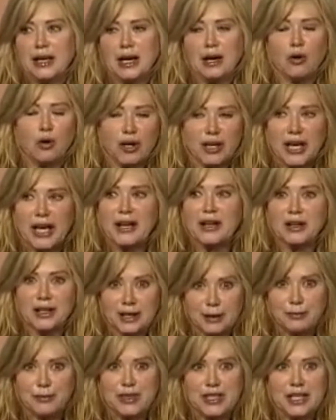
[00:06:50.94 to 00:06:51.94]

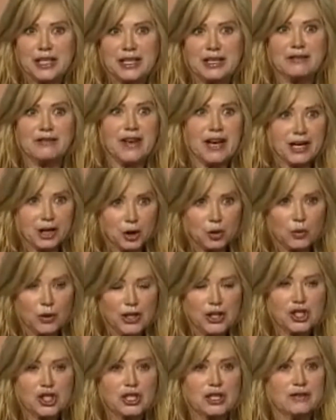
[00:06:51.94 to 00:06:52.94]
organoleptic
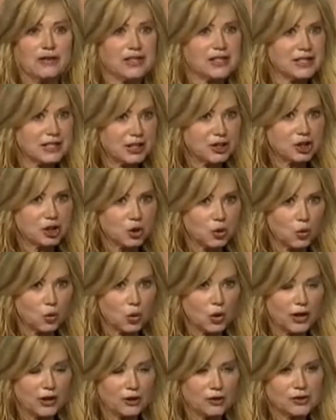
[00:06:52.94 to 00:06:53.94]
evaluation of essential
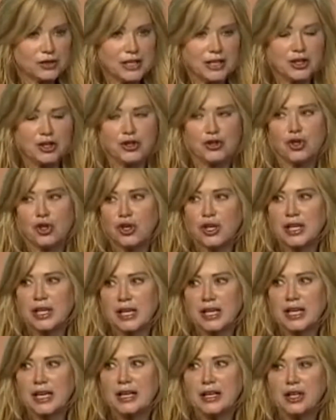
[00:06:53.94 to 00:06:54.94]
oils. And you're
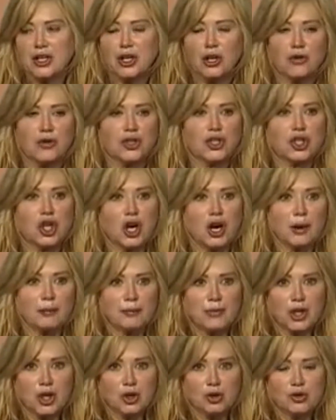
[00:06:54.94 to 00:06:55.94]
looking at, you know, the top
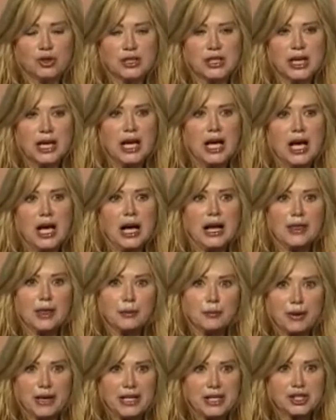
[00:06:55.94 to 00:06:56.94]
note, the
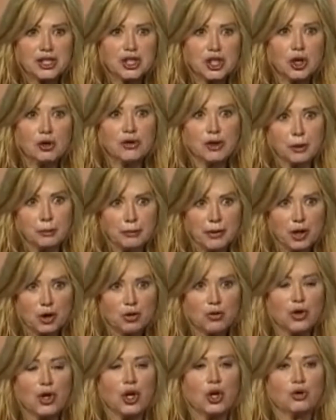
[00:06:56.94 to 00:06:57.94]
base note, the middle
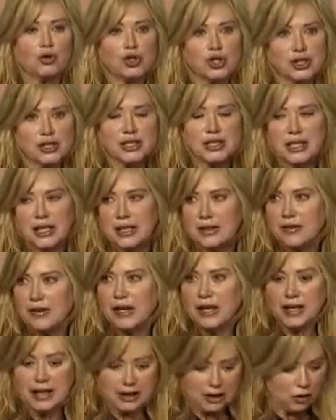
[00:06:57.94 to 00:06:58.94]
note, just in
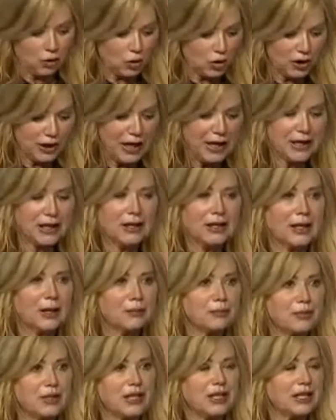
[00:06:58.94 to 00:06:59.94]
the
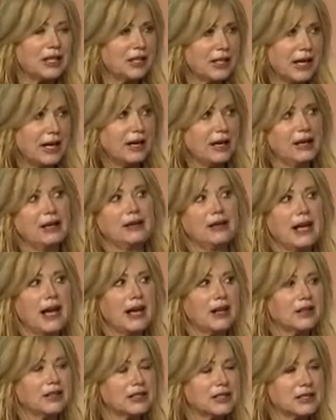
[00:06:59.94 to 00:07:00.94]
organoleptic
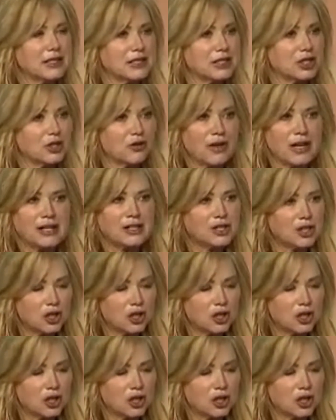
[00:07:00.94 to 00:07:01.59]
analysis. So that's